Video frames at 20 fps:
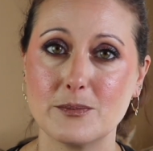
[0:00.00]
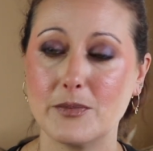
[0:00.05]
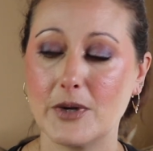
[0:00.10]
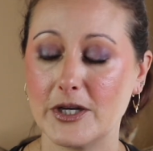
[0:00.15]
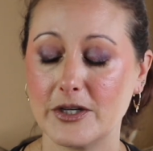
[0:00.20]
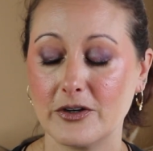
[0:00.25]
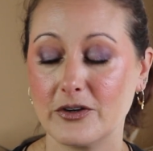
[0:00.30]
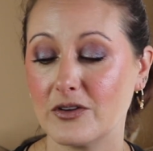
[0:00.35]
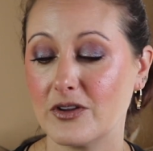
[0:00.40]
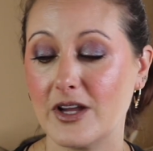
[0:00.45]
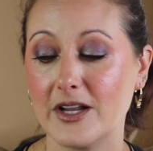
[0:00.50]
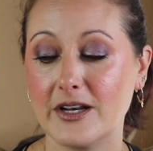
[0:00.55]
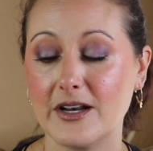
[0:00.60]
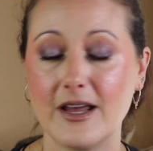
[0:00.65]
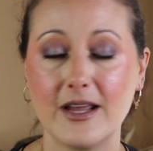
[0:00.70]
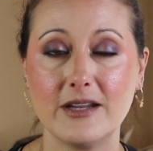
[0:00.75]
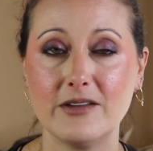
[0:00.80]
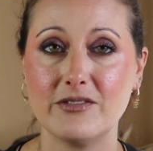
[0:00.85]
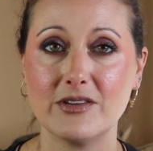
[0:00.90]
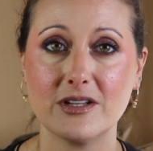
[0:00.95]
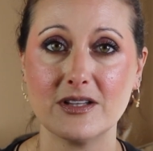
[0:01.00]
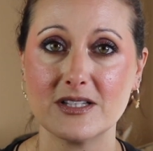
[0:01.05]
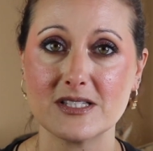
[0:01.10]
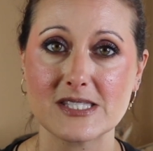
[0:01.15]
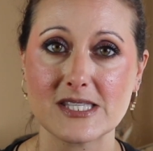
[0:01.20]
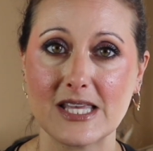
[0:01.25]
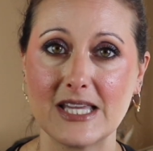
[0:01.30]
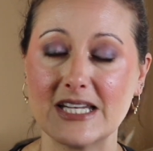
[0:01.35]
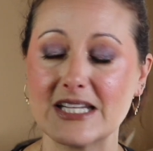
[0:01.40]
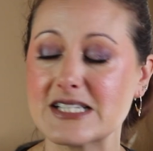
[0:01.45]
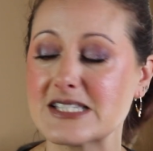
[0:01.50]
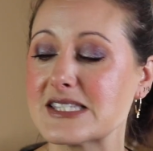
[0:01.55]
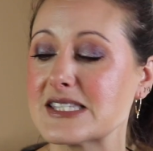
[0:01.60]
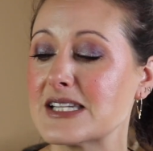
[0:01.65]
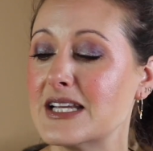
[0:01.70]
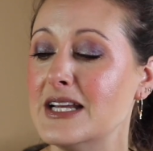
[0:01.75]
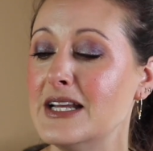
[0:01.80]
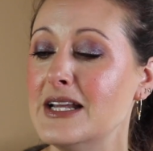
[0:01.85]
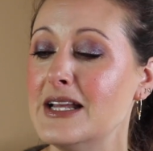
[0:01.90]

Mon Guerlain, not even in the slightest.